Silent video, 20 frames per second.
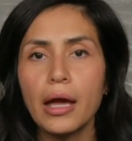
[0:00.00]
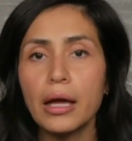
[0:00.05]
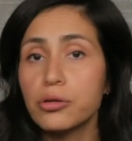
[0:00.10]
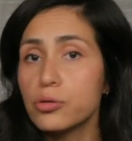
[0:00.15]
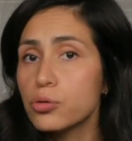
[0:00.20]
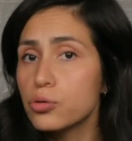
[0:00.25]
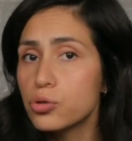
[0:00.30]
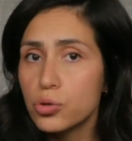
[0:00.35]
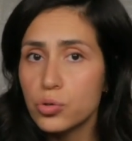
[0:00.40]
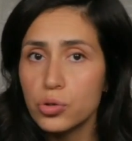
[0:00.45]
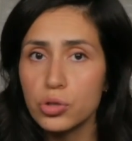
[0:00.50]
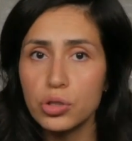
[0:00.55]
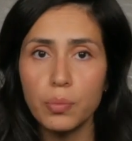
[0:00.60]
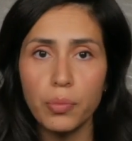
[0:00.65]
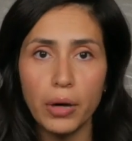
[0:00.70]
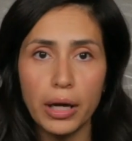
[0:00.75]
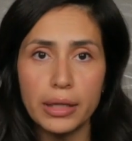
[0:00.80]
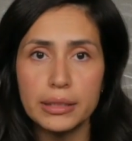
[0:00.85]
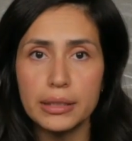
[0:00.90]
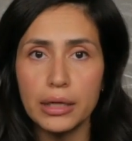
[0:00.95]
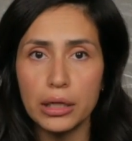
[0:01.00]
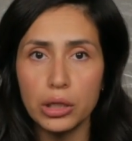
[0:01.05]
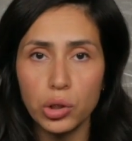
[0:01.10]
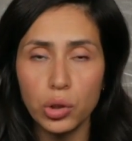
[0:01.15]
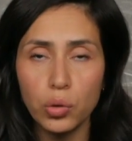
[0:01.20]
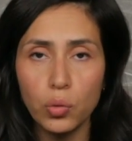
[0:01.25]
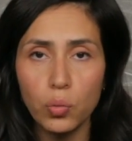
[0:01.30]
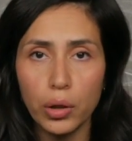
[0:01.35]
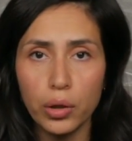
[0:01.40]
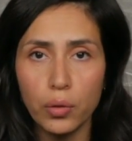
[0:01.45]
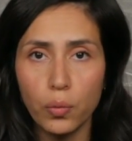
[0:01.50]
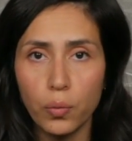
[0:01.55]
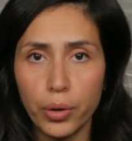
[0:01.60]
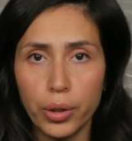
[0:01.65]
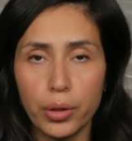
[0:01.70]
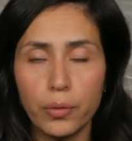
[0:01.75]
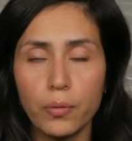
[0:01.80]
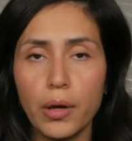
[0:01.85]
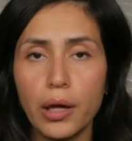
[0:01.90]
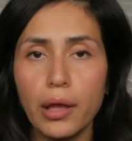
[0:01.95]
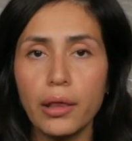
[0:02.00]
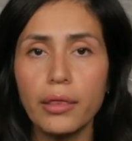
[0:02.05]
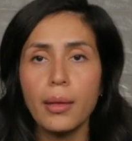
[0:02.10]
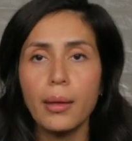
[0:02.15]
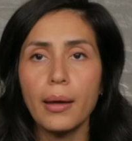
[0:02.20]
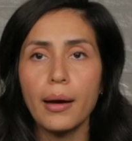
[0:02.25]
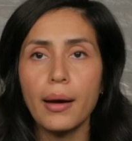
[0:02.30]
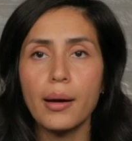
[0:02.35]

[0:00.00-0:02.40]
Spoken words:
You choose the brands that you want to work with.